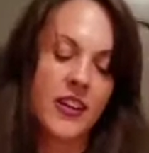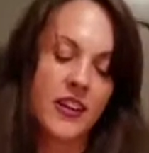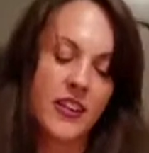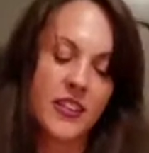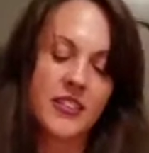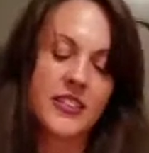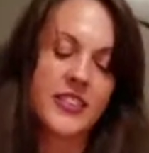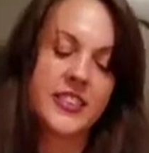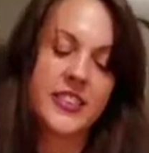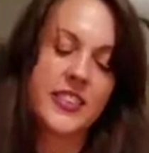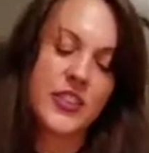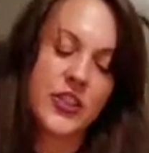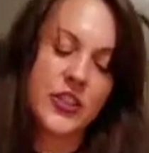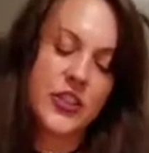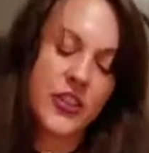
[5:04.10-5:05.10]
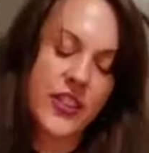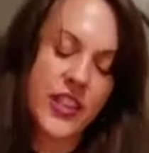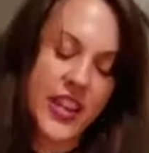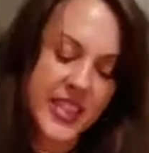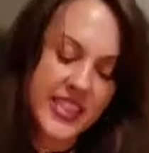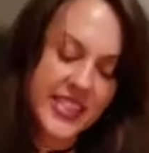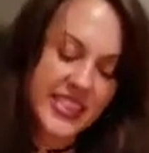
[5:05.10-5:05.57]
a sister that
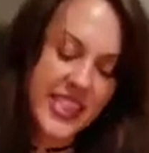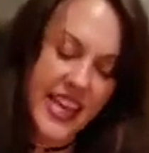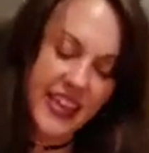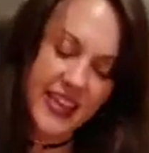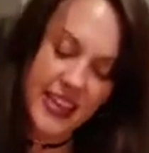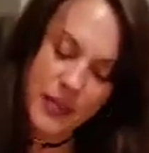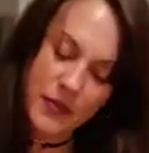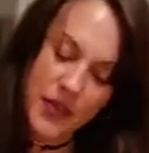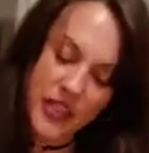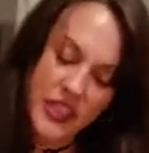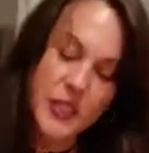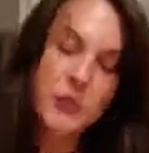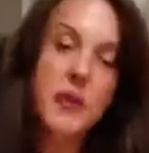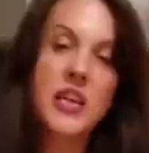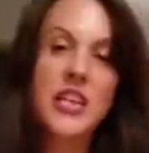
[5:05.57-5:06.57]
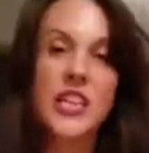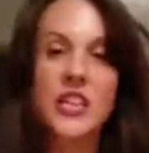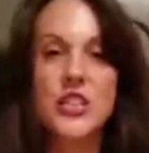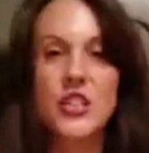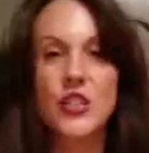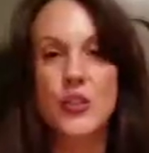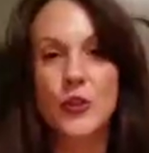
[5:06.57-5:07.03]
I sadly am not speaking
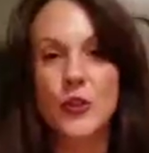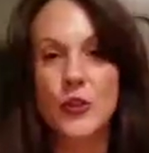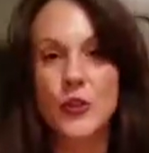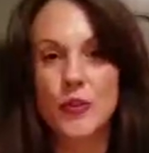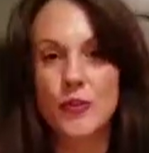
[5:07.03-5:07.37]
to,